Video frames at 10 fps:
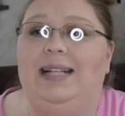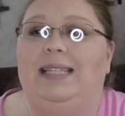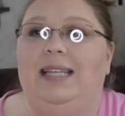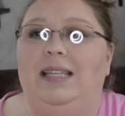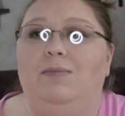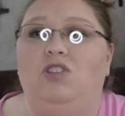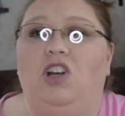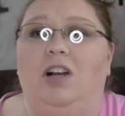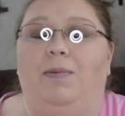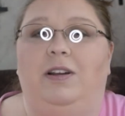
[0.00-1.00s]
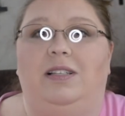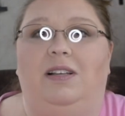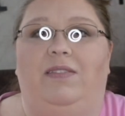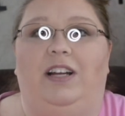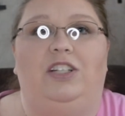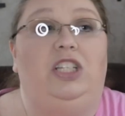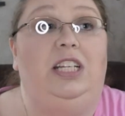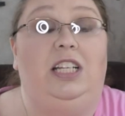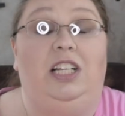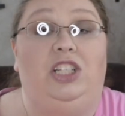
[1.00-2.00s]
didn't see them strawberries over there." She
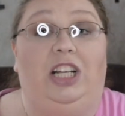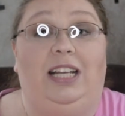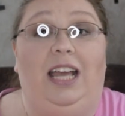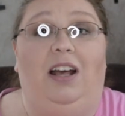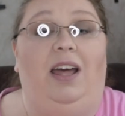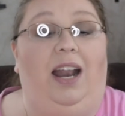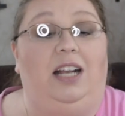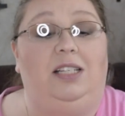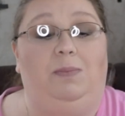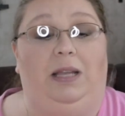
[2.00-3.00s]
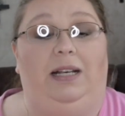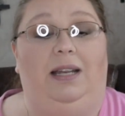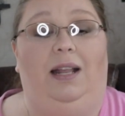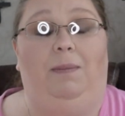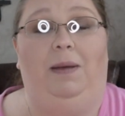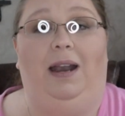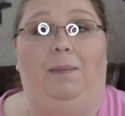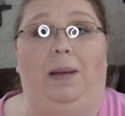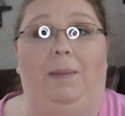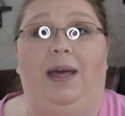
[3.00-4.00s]
had done checked out, and I just picked it up out of
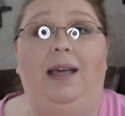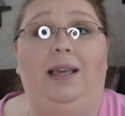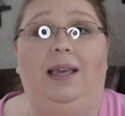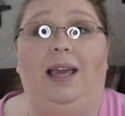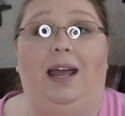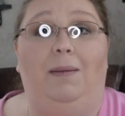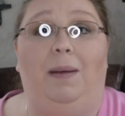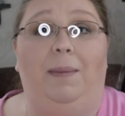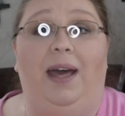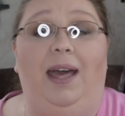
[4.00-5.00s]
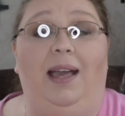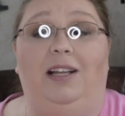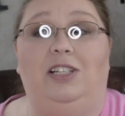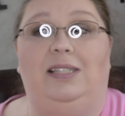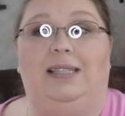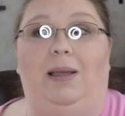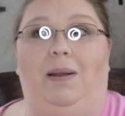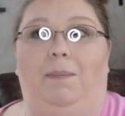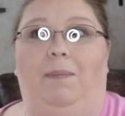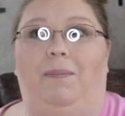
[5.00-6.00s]
my buggy, out of my bag, and just set
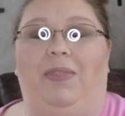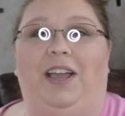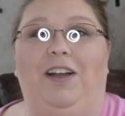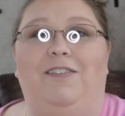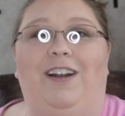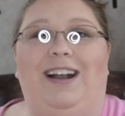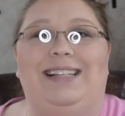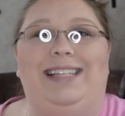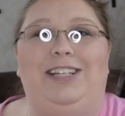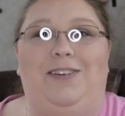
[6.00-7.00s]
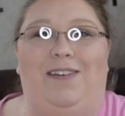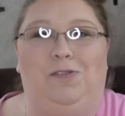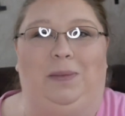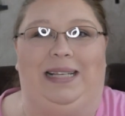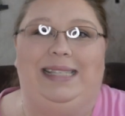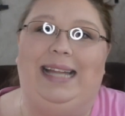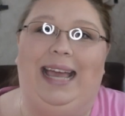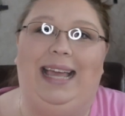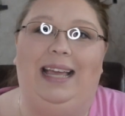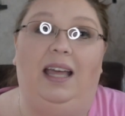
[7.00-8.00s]
a thing over, and I said, "You have a blessed
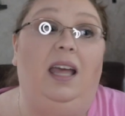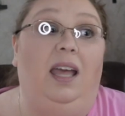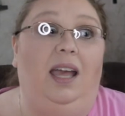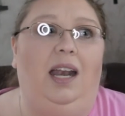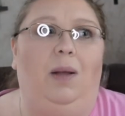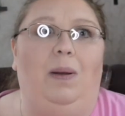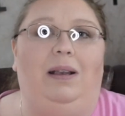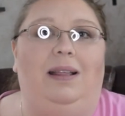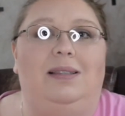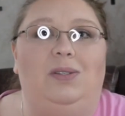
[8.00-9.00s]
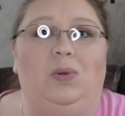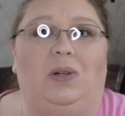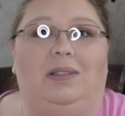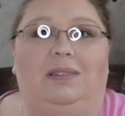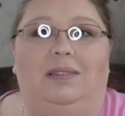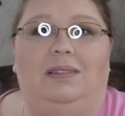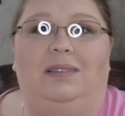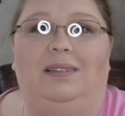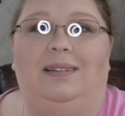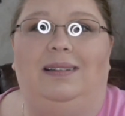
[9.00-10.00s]
day," and I walked out of the store.
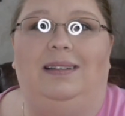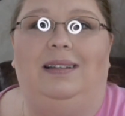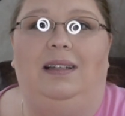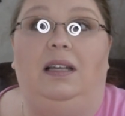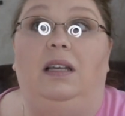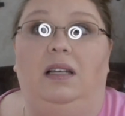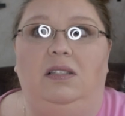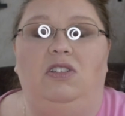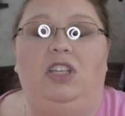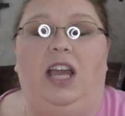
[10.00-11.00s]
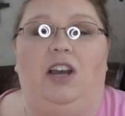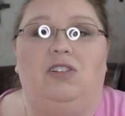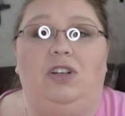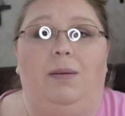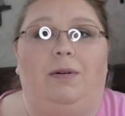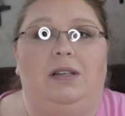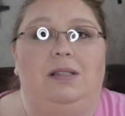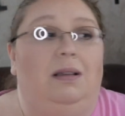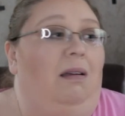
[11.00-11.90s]
So she had her strawberries.